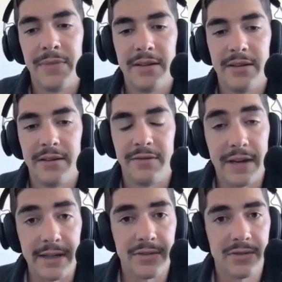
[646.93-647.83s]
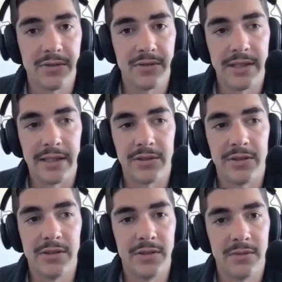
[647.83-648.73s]
faster
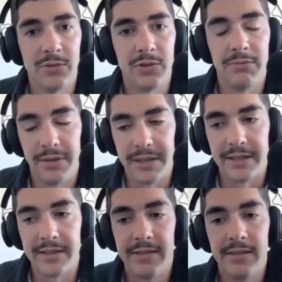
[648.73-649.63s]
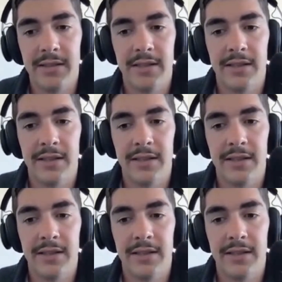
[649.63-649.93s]
transactions, more complex.